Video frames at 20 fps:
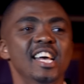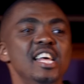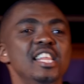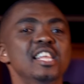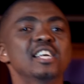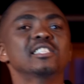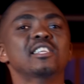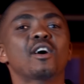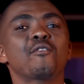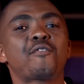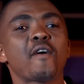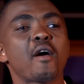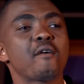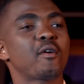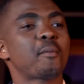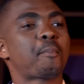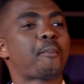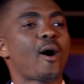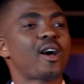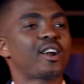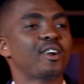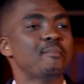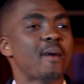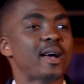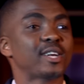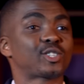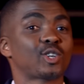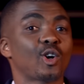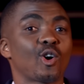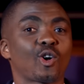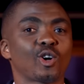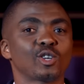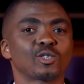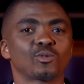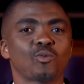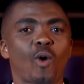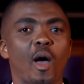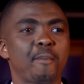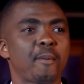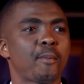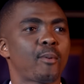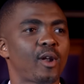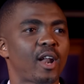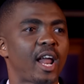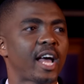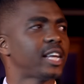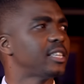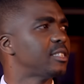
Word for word: this is the favorite part of my show because white people are like,